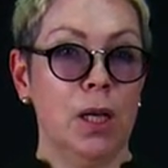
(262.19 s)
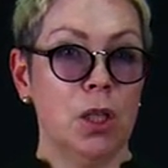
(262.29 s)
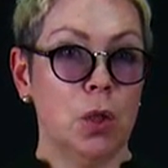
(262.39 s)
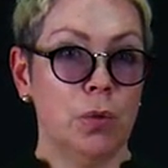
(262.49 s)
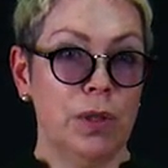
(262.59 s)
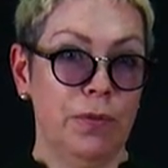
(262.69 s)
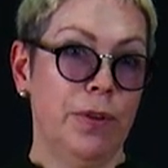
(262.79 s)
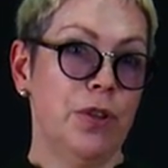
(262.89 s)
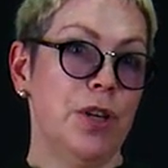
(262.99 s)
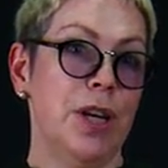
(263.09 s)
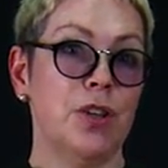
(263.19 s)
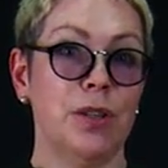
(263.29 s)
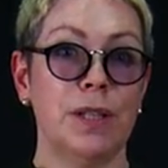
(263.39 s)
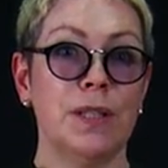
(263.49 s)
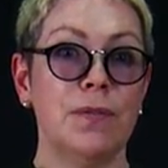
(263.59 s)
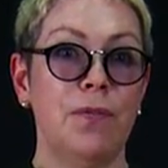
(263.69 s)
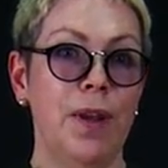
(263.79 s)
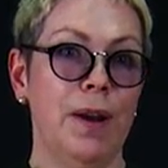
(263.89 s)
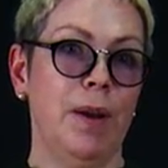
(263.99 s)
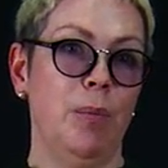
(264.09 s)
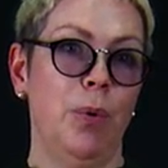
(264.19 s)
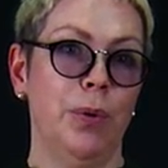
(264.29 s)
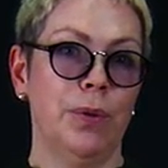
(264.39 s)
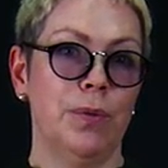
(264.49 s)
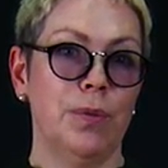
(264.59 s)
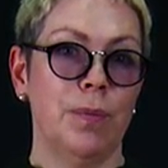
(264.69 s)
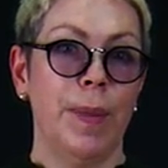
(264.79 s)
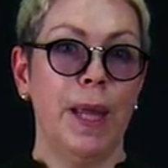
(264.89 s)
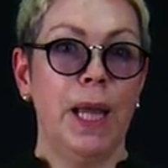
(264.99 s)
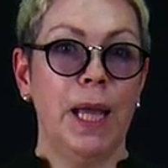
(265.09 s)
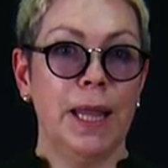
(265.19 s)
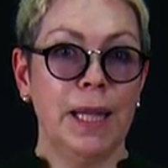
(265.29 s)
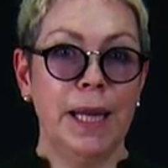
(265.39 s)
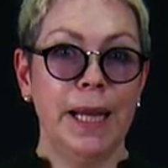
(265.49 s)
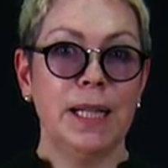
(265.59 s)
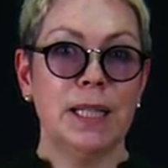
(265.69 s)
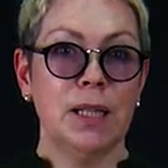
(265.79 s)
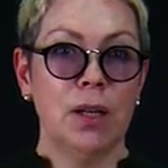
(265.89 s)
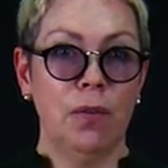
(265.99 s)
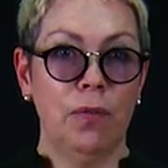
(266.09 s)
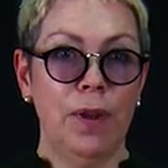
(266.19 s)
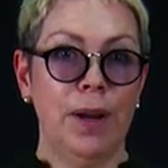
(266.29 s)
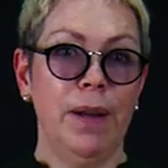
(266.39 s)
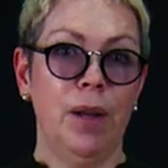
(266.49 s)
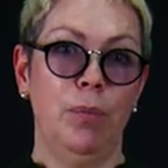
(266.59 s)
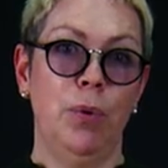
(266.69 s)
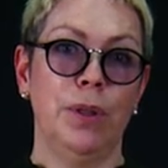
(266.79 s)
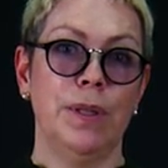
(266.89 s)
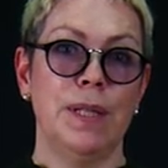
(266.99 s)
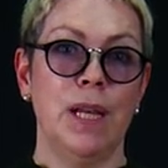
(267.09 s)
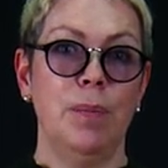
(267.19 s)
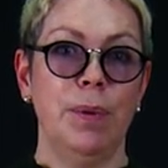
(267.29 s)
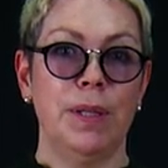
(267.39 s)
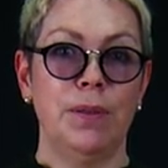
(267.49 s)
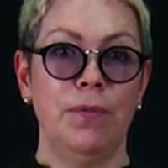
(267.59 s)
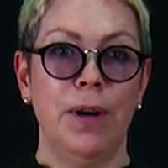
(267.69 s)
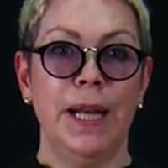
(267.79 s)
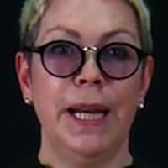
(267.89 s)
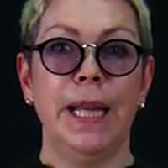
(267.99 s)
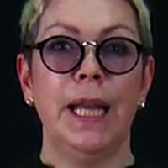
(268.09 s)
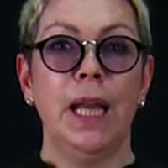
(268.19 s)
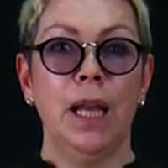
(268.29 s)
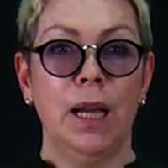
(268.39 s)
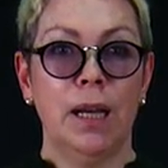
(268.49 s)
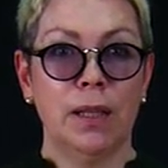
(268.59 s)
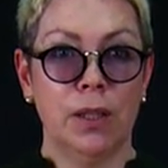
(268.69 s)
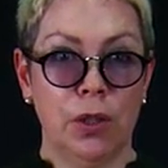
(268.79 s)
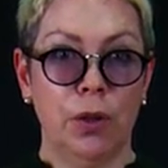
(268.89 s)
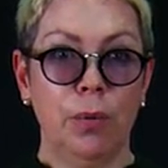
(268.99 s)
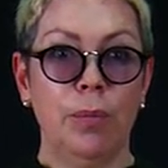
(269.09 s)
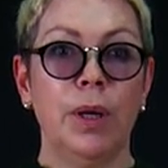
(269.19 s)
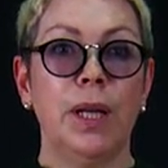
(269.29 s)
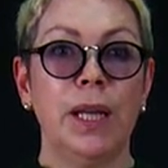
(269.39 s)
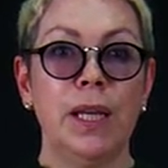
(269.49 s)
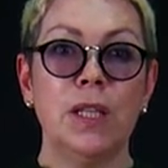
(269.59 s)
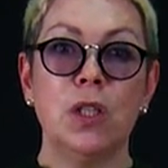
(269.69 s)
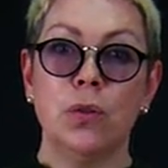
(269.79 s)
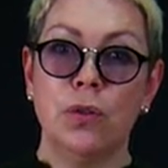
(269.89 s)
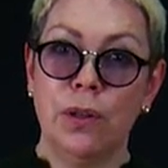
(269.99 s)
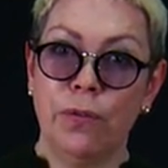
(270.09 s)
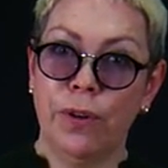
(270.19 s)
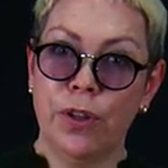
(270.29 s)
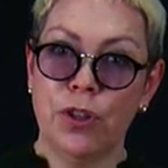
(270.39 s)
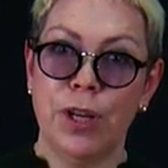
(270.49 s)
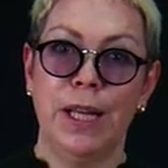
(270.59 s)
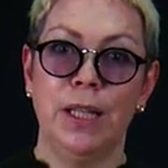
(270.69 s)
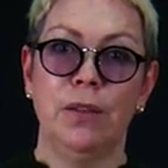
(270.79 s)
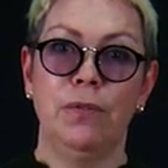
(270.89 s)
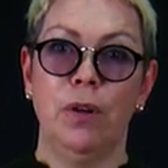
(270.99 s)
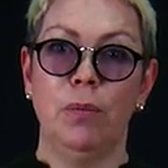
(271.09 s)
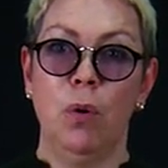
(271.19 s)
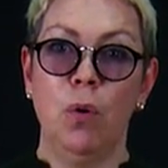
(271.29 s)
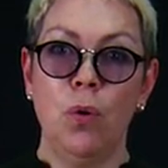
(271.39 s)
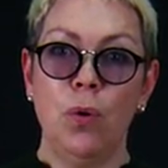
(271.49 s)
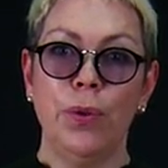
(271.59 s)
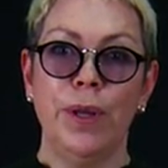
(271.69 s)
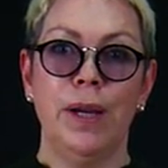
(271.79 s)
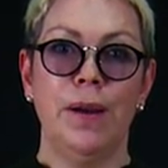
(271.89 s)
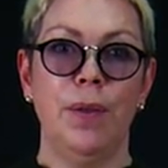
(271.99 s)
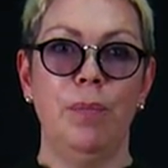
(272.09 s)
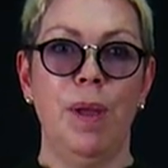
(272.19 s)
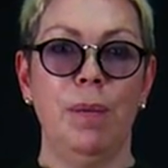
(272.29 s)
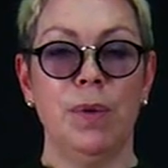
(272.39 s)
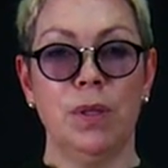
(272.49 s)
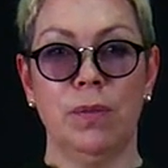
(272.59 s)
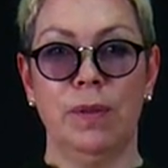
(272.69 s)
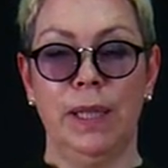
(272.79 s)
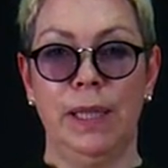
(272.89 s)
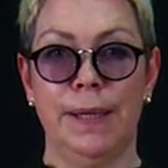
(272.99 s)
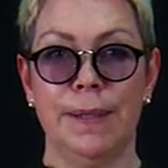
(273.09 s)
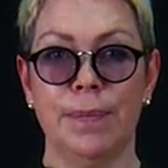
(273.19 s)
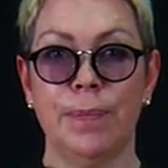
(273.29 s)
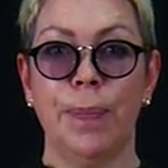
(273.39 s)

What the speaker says: So differentiation is very important. The next very important step in defining the term is to differentiate it from all the other members of the class.